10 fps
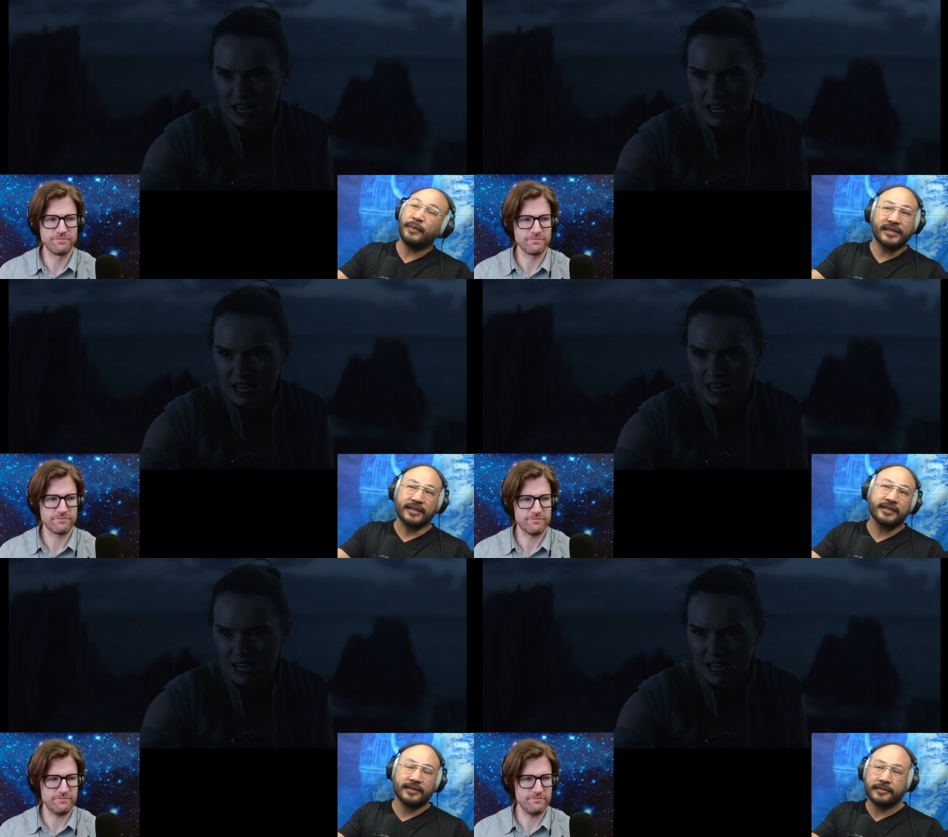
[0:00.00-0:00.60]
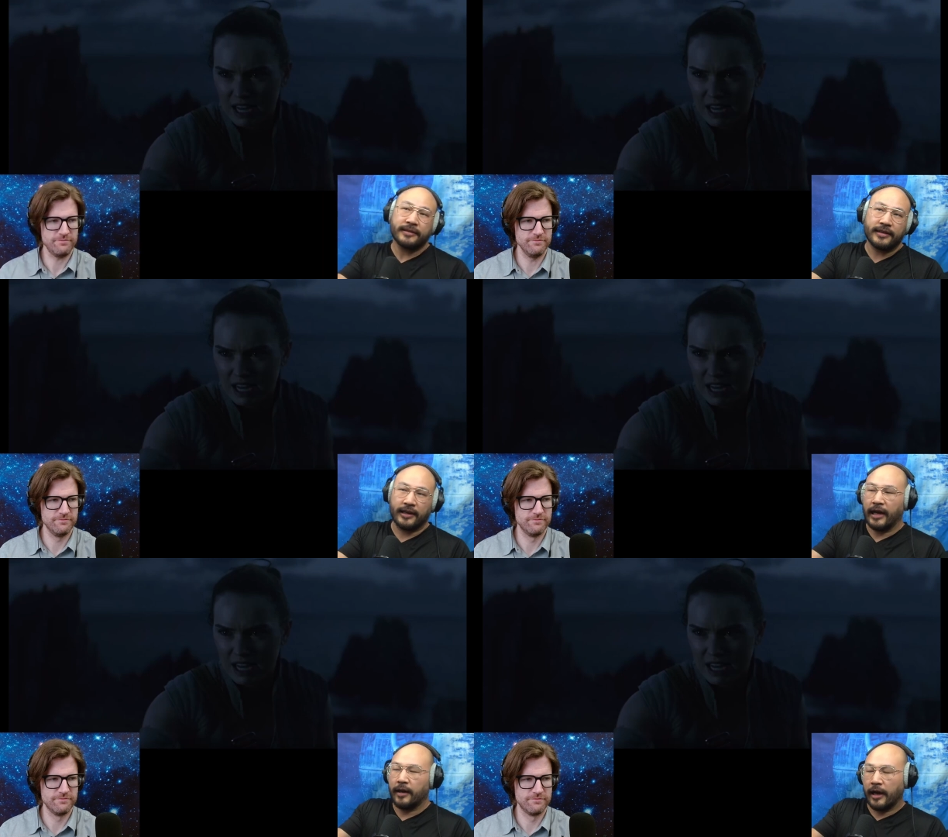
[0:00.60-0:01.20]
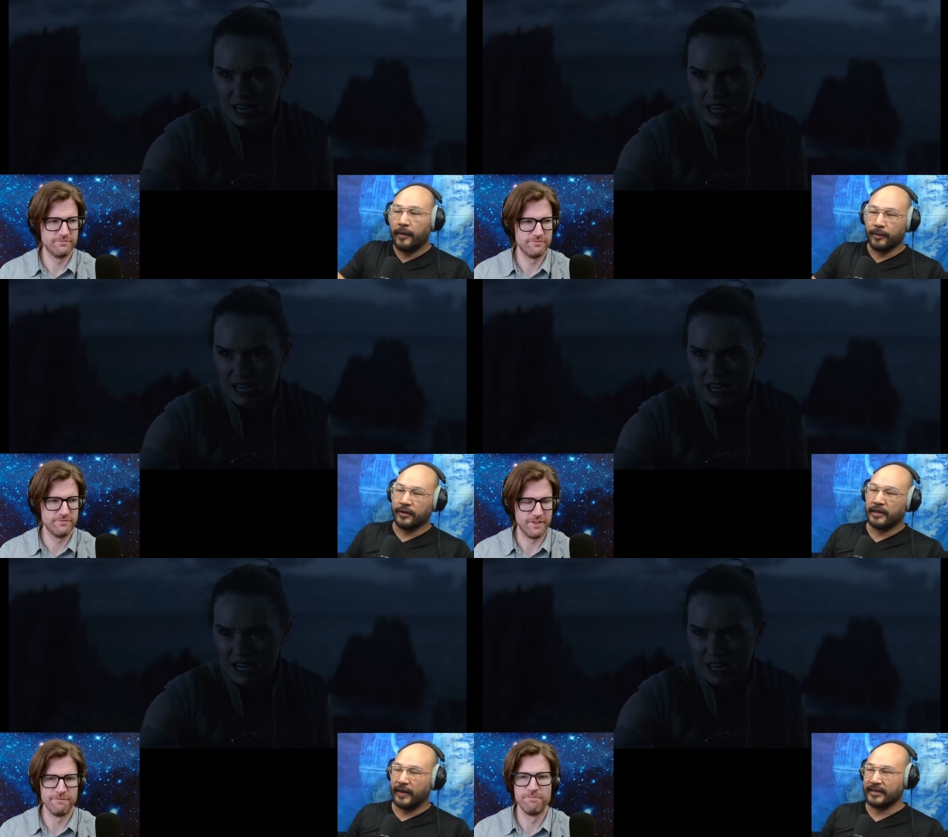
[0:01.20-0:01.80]
Speaker 1: makes sense. Yeah, I, am on
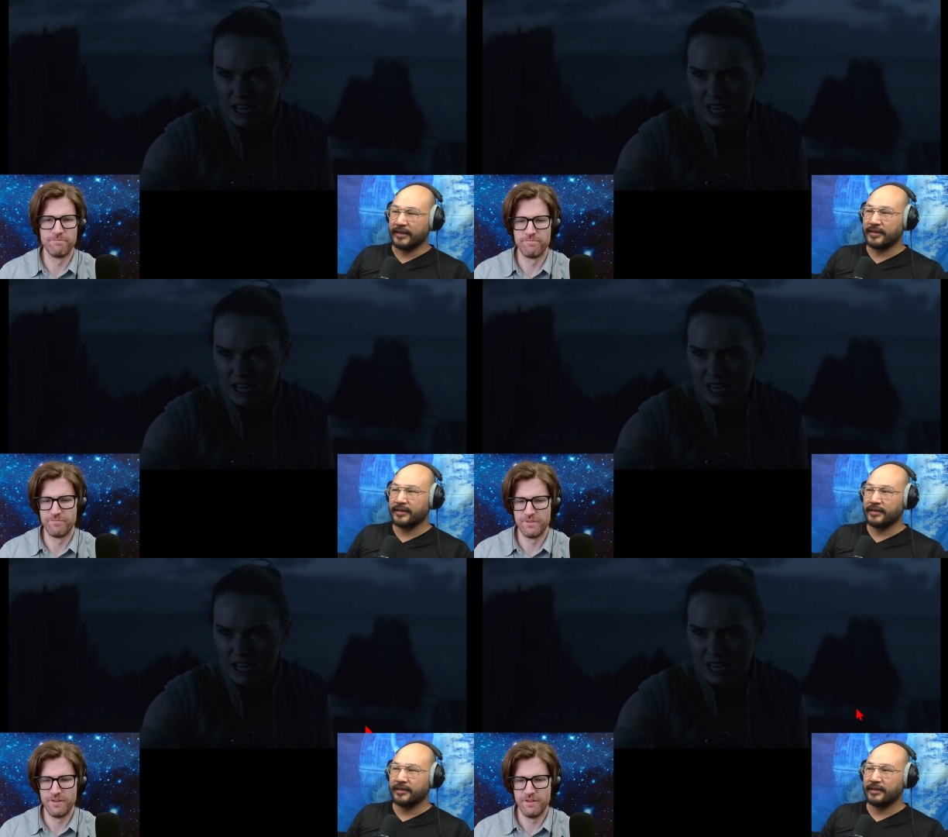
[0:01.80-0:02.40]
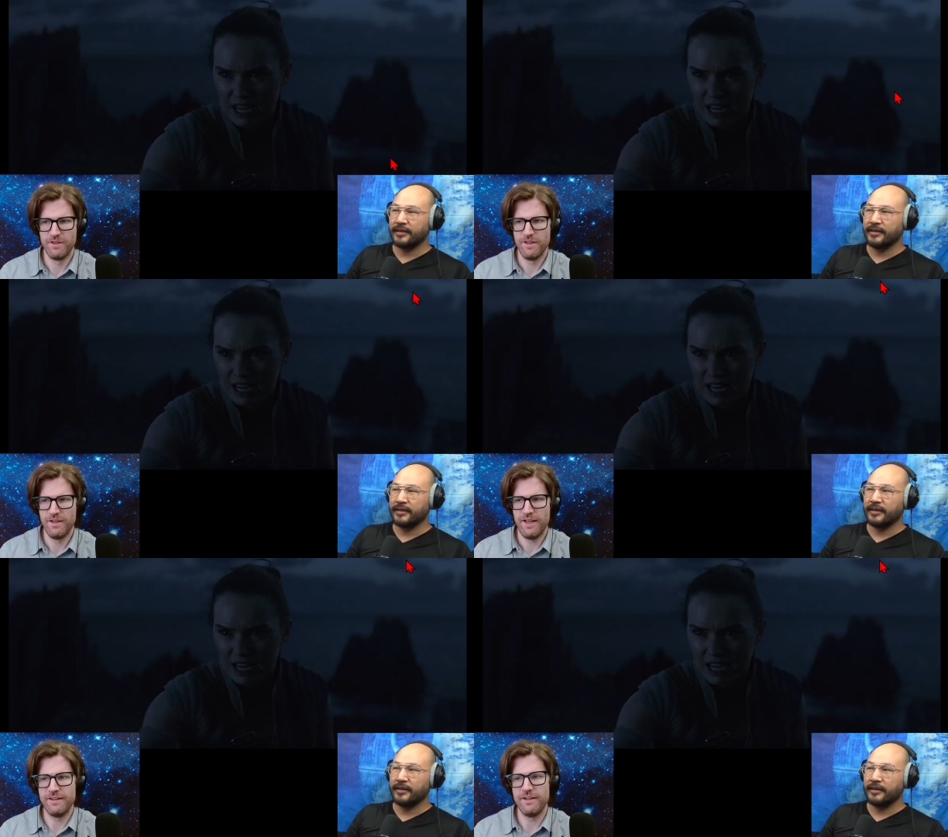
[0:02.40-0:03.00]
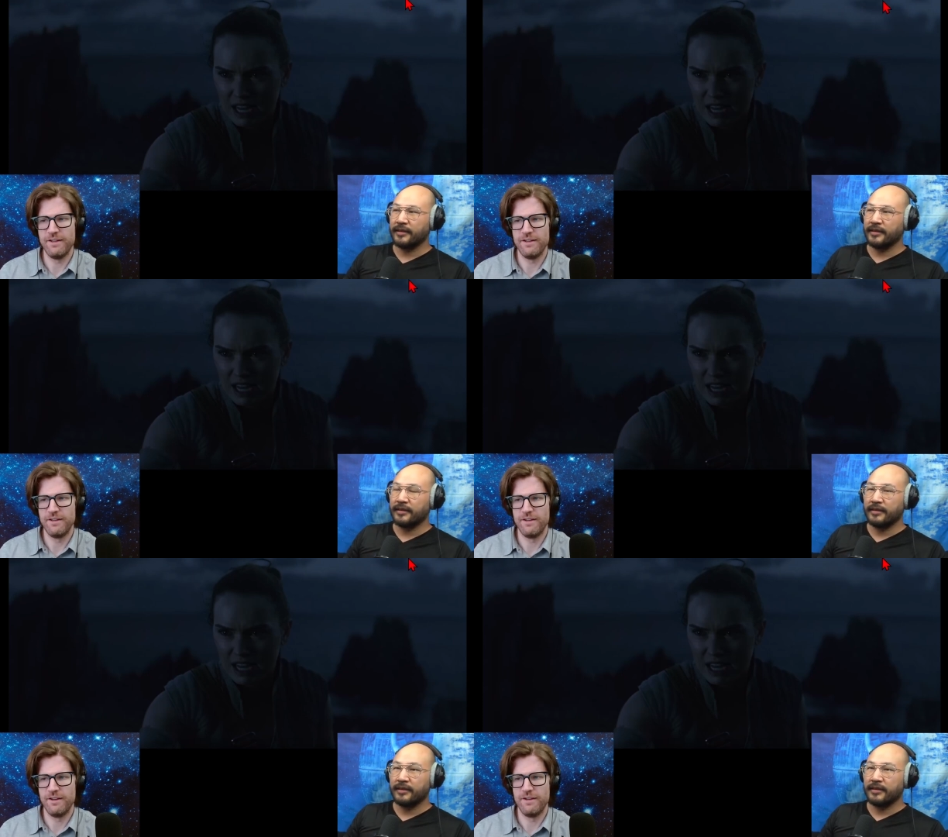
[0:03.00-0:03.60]
board. Yeah. It makes sense. And
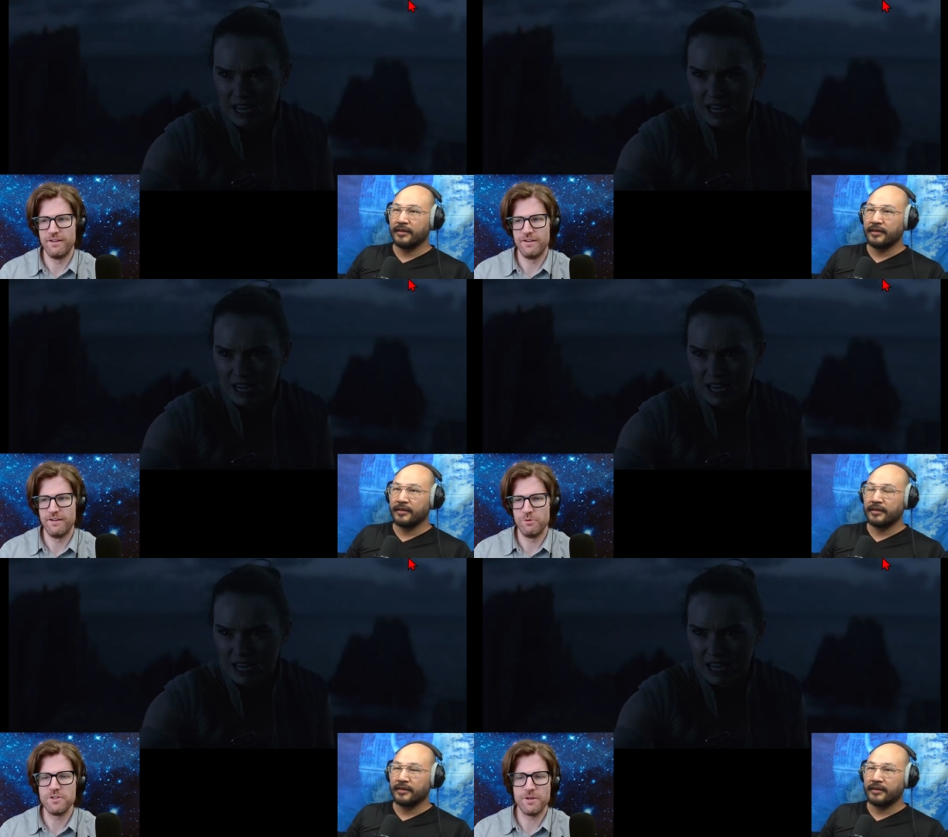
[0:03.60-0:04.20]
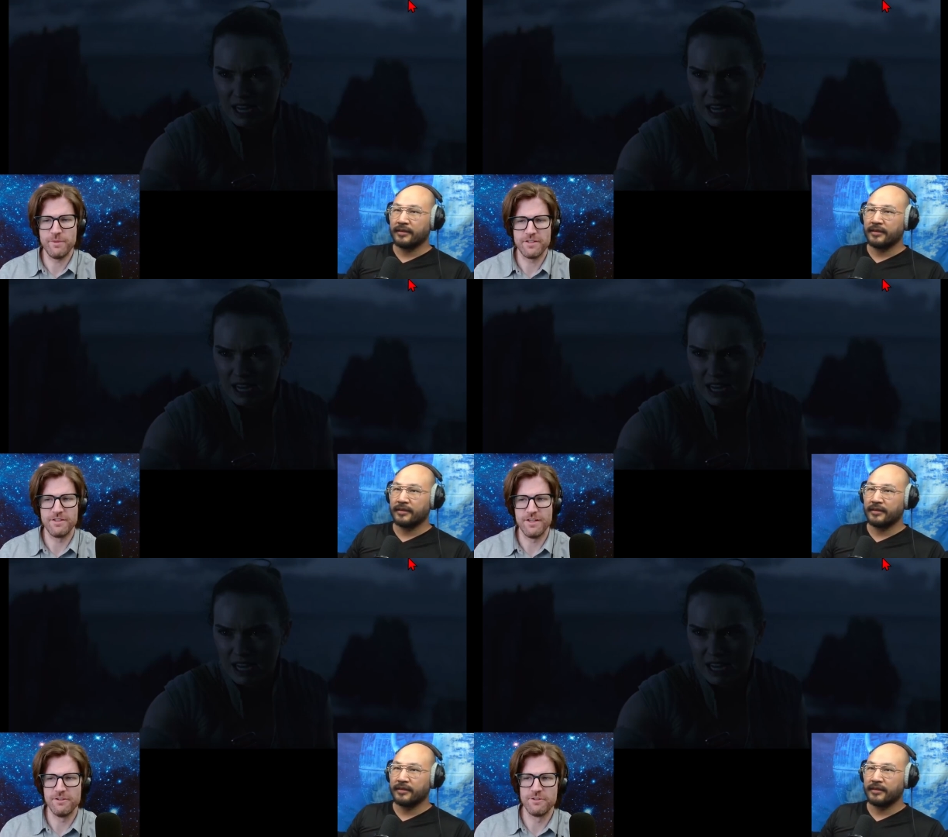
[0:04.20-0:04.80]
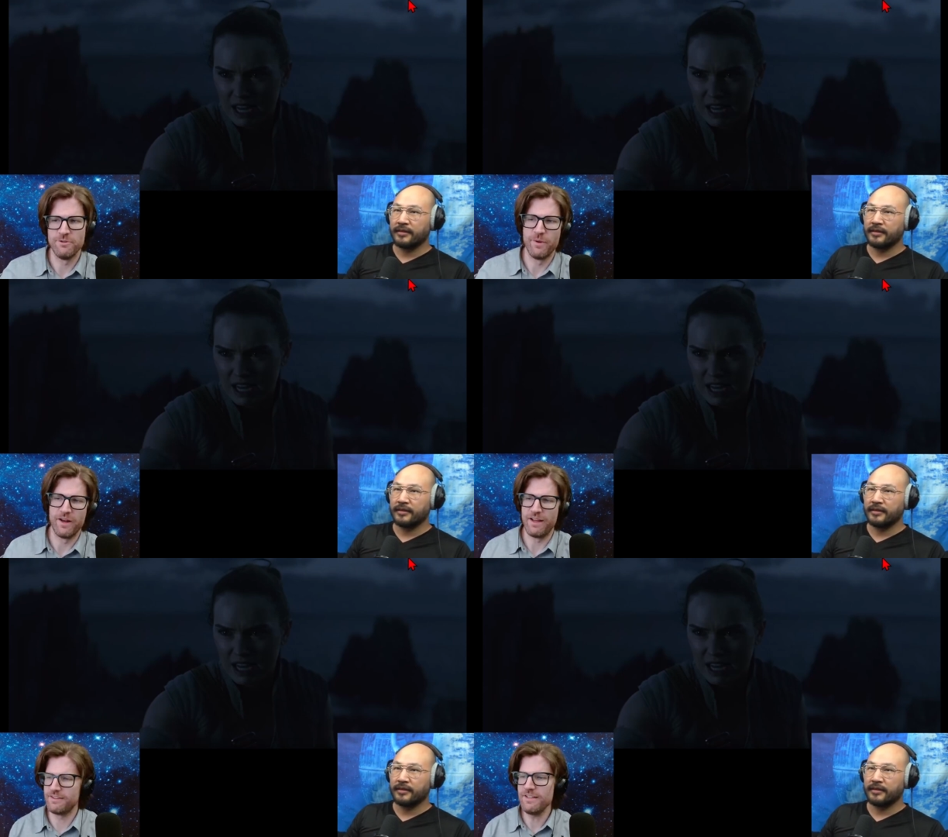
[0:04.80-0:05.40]
Speaker 2: we're going to talk about this later too, but
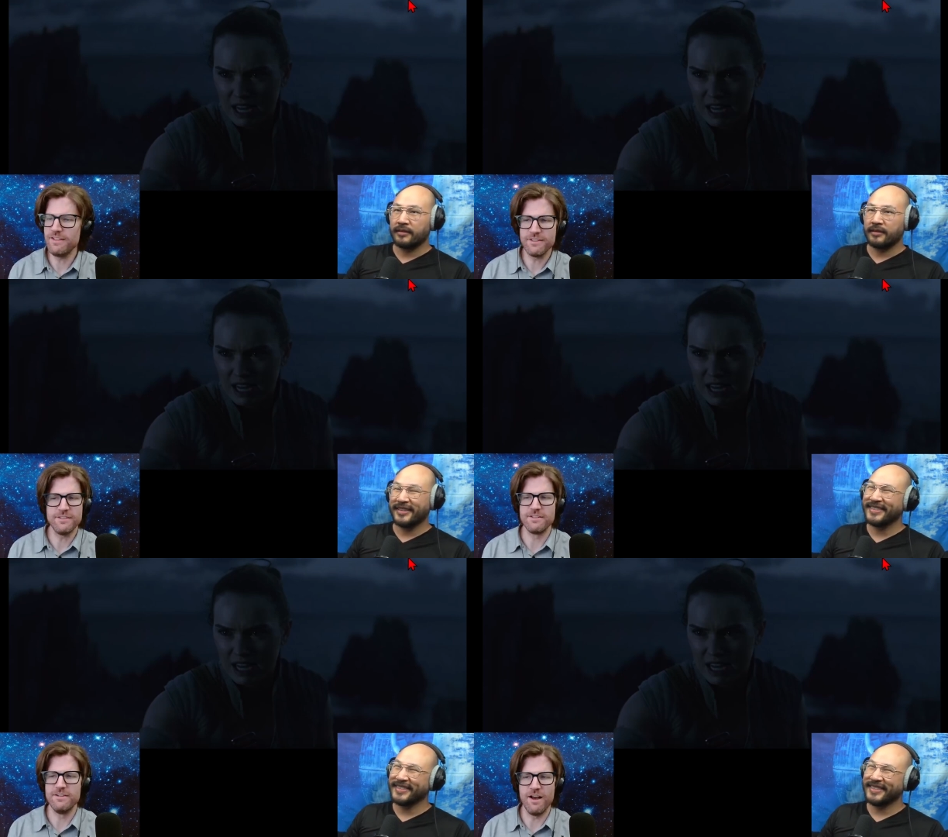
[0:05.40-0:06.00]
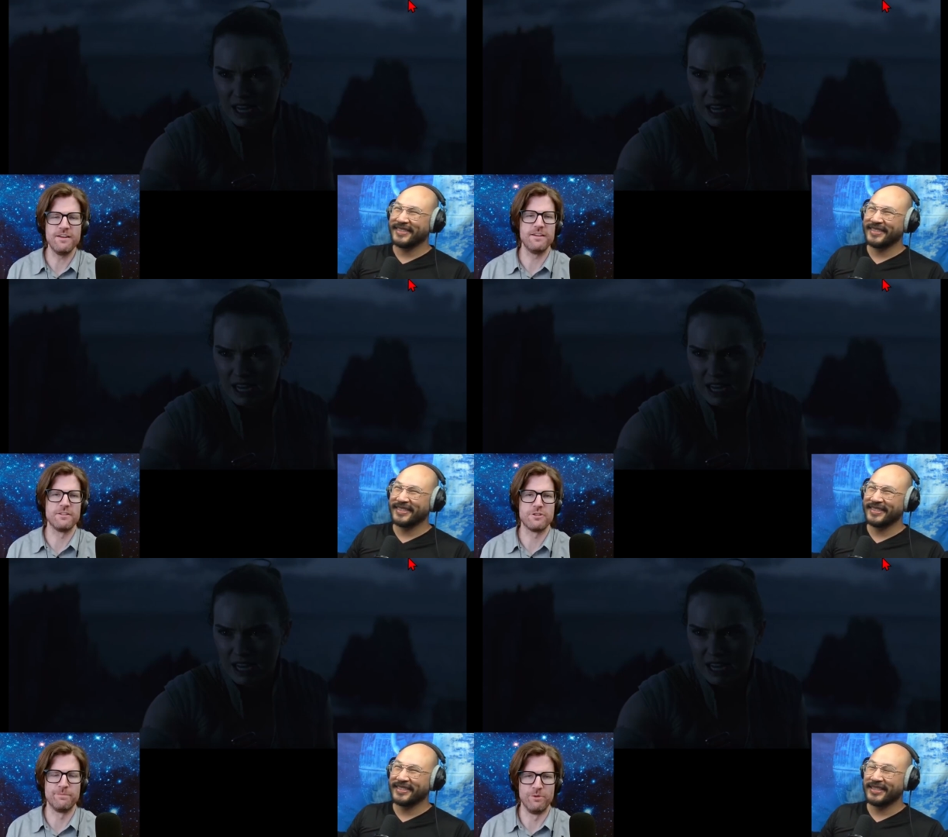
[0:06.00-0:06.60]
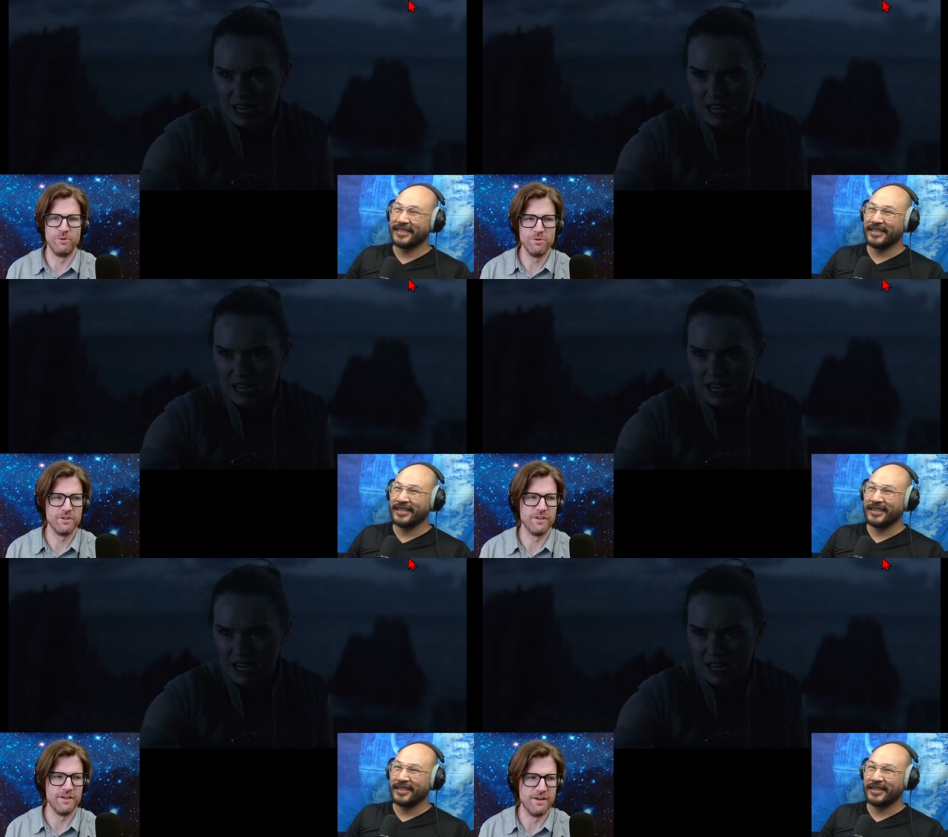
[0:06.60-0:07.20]
I think this is not
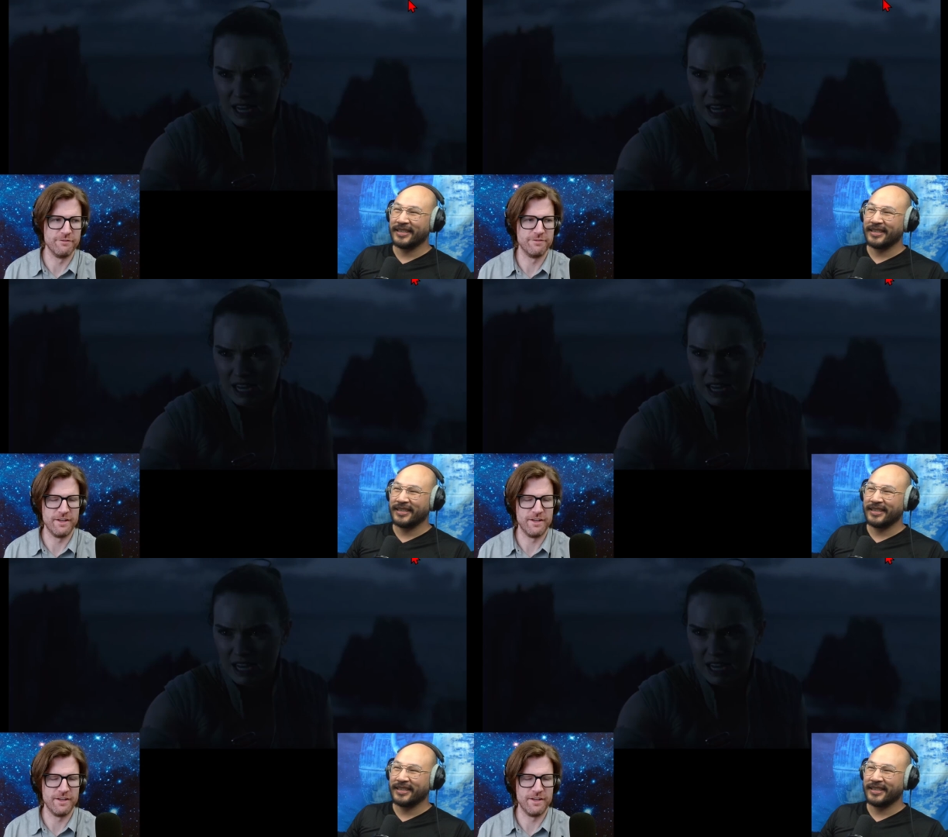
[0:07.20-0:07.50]
explored enough